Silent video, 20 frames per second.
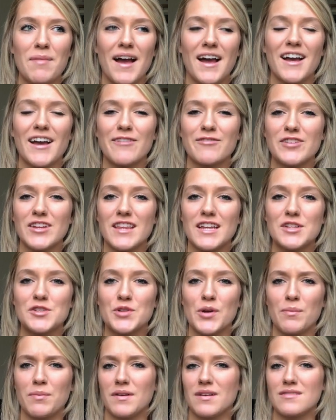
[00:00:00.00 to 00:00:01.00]
back after that
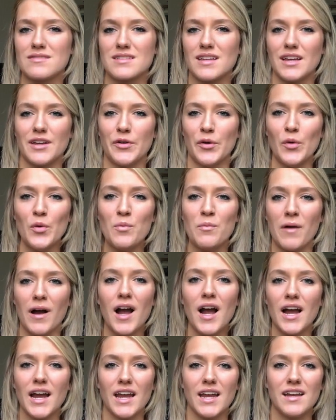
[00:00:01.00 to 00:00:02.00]
trip and I was like, who am
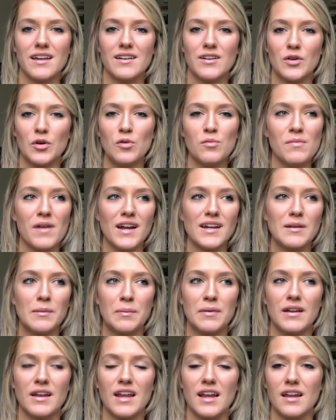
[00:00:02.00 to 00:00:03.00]
I? Who am I to
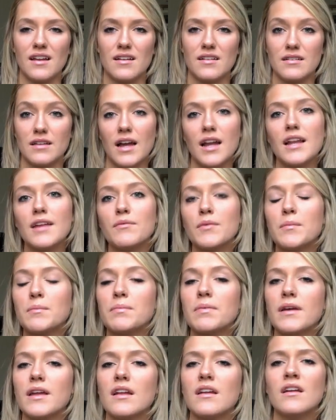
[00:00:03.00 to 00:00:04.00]
pity? Not even
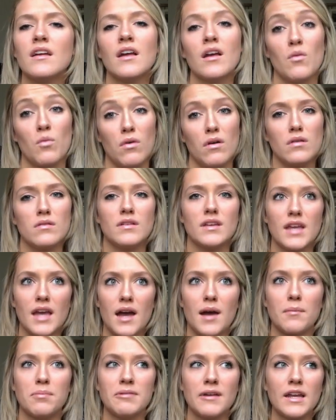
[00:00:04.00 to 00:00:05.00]
pity, well,
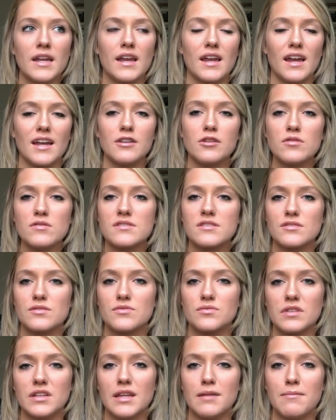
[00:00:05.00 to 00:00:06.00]
yeah, pity, I know it sounds
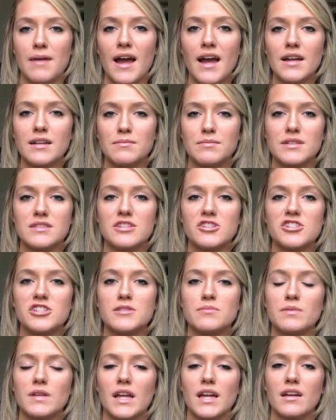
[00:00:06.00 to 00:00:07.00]
really bad, but to
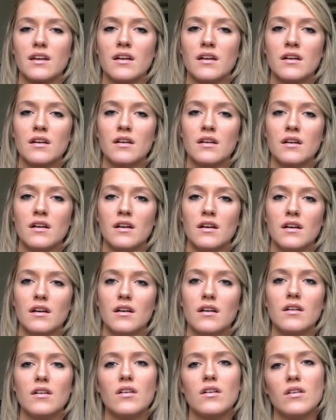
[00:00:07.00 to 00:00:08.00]
just be like,
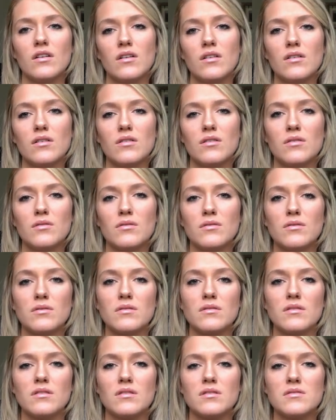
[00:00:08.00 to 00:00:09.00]

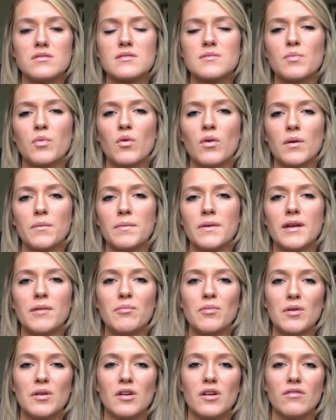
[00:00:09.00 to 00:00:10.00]
oh, those poor
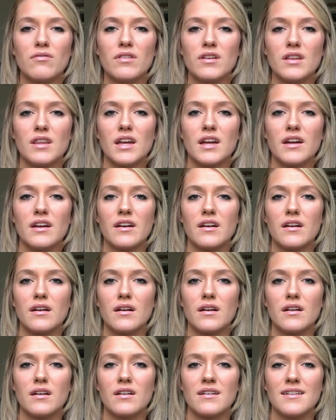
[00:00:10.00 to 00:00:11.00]
people over
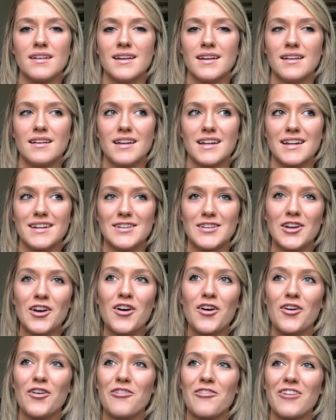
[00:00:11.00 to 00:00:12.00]
there. Like,
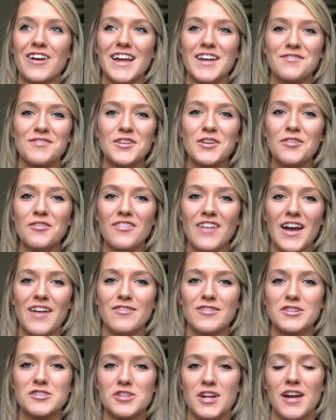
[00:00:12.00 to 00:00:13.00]
no, if you've
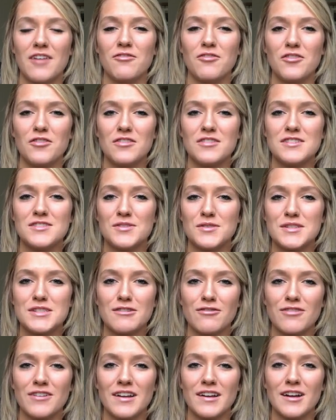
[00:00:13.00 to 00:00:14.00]
ever traveled to a
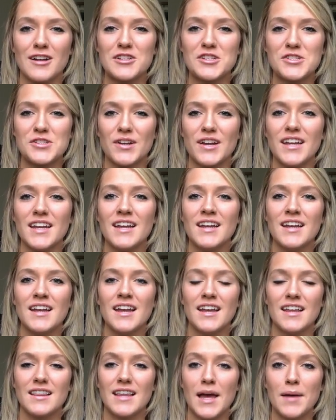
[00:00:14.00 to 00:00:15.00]
different country
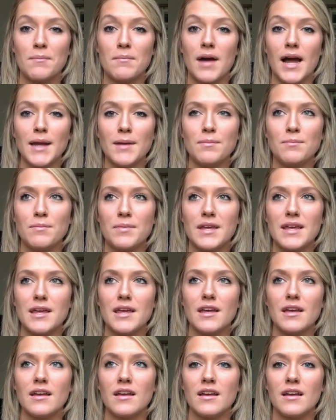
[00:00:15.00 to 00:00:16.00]
that might
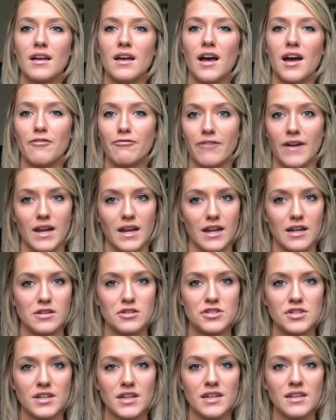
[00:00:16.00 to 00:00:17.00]
be
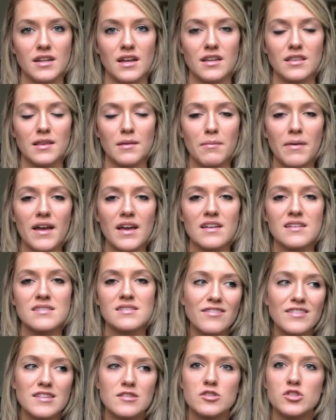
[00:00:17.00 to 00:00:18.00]
financially not the
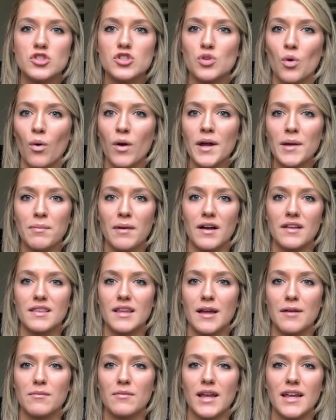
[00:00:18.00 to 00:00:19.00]
best, there's joy about
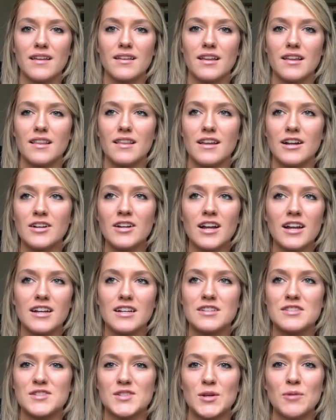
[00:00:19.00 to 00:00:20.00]
them. Like, they're not
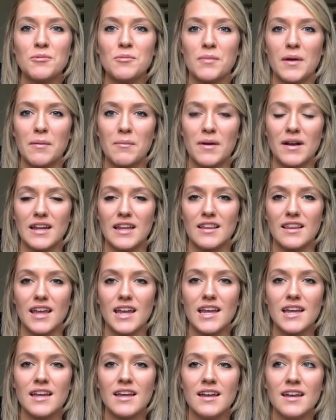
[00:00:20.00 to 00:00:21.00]
consumed by
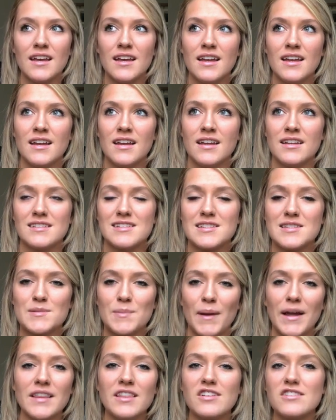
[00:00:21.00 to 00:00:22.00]
money.
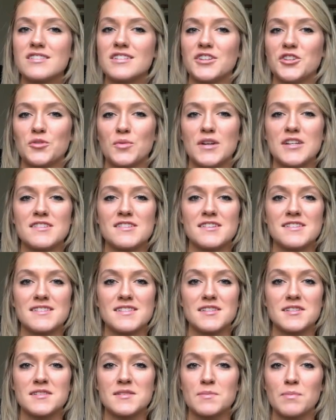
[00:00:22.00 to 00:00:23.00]
Despite their situations,
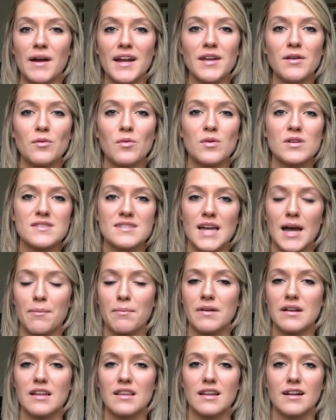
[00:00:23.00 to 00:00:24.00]
despite what's
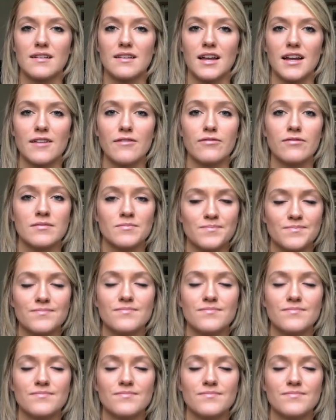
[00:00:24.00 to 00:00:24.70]
happened in their life,